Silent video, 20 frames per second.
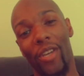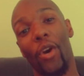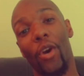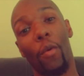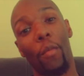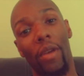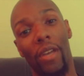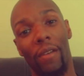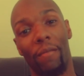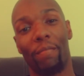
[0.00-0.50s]
don't
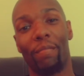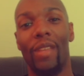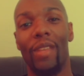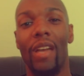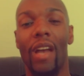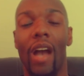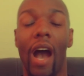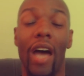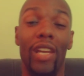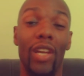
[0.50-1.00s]
kill me.
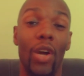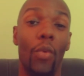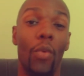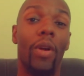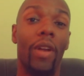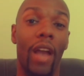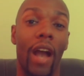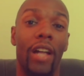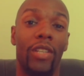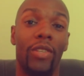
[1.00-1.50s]
I know
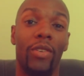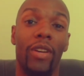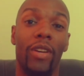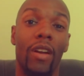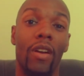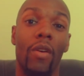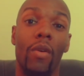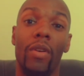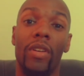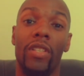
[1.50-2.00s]
what got you
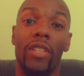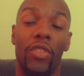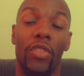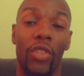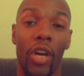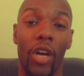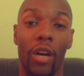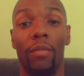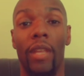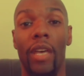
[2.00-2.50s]
here is the
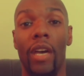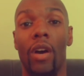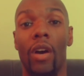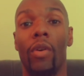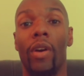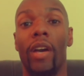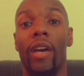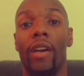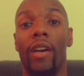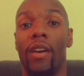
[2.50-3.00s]

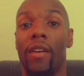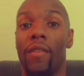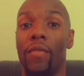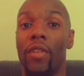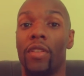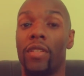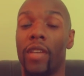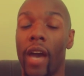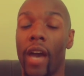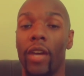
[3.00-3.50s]
thumbnail and
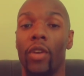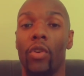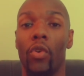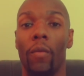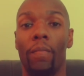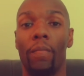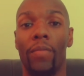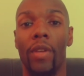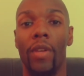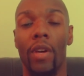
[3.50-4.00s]
the
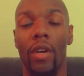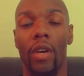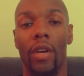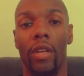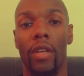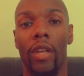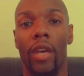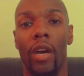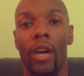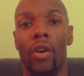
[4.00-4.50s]
title.
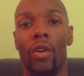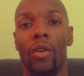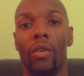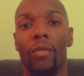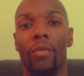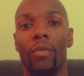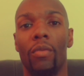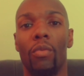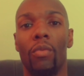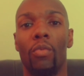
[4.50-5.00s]

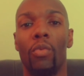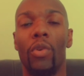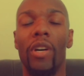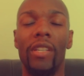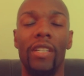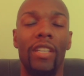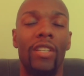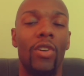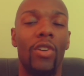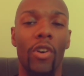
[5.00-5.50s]
Now, what
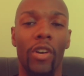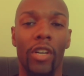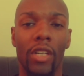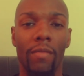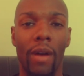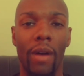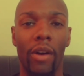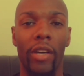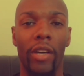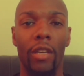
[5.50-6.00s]
is he
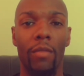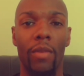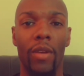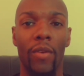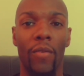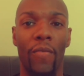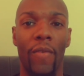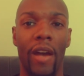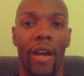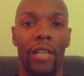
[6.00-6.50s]
talking about
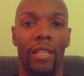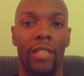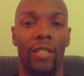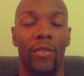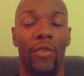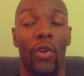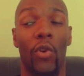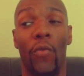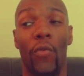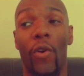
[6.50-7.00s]
intermittent
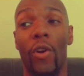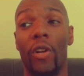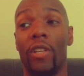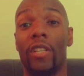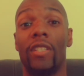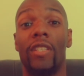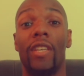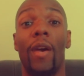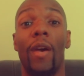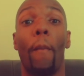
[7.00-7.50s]
fasting? So
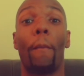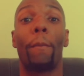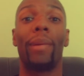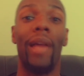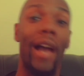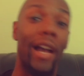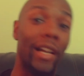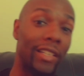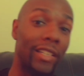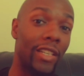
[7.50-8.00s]
first he said
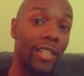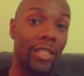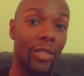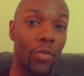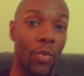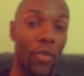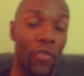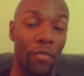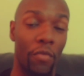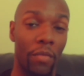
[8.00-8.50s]
black shit
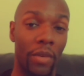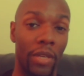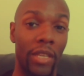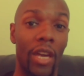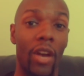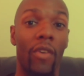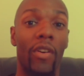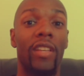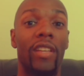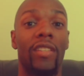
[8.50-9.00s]
doesn't work for me.
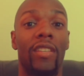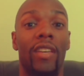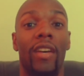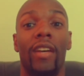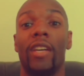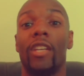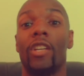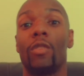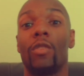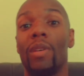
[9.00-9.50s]
Now he's
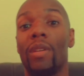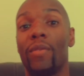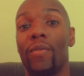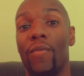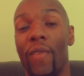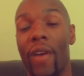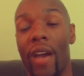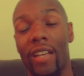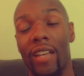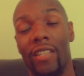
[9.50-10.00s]
saying
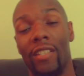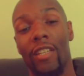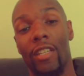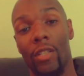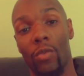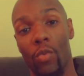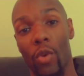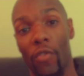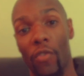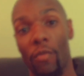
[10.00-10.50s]
intermittent fasting
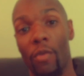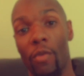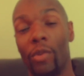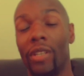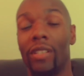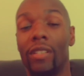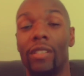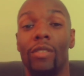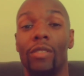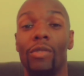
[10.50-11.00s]
doesn't work for me.
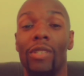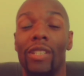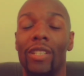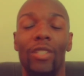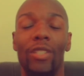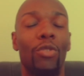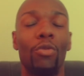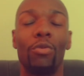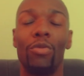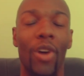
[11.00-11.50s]
What is, what
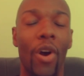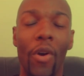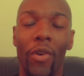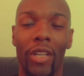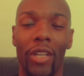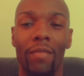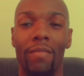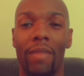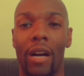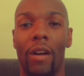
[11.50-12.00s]
is this dude
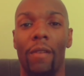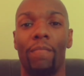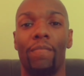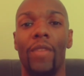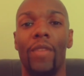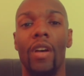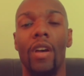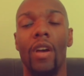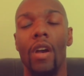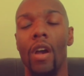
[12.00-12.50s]
talking
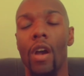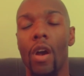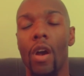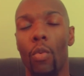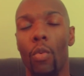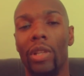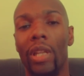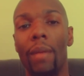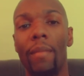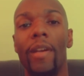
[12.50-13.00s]
about?
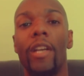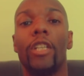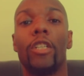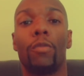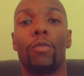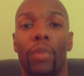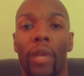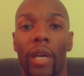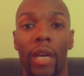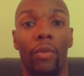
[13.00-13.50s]
Well, let me
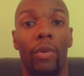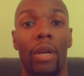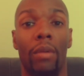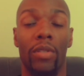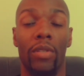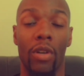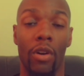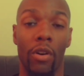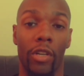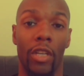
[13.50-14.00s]
explain what
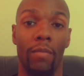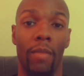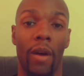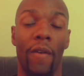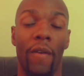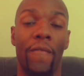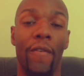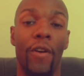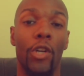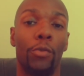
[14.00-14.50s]
I'm talking
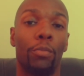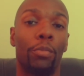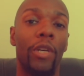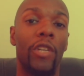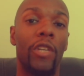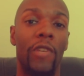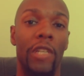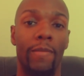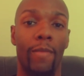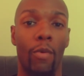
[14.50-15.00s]
about. First,
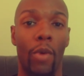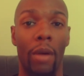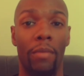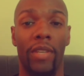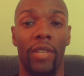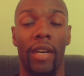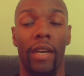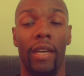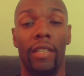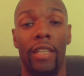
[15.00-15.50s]
please visit my
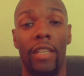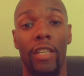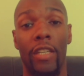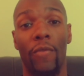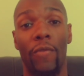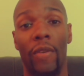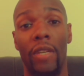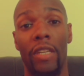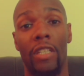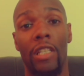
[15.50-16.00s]
website,
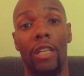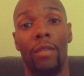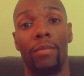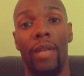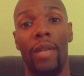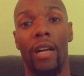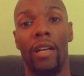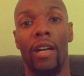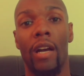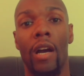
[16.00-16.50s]

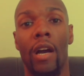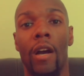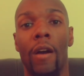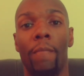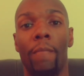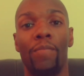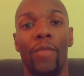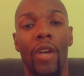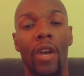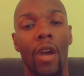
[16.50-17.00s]

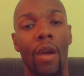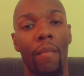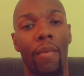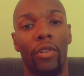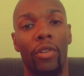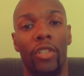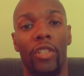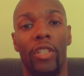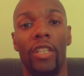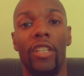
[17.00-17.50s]
intensityfitnessclub.com.
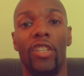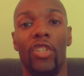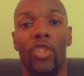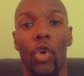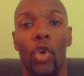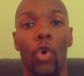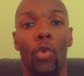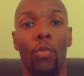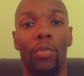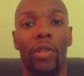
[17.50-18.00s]
Purchase any
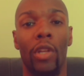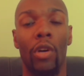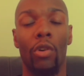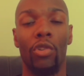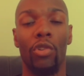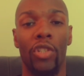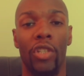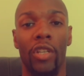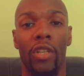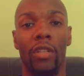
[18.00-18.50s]
soap,
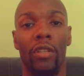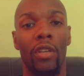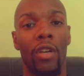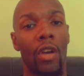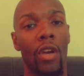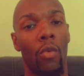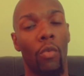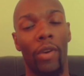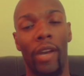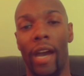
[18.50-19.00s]
lotion.
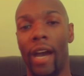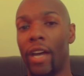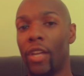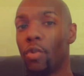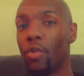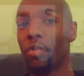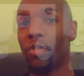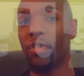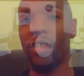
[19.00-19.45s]
We got a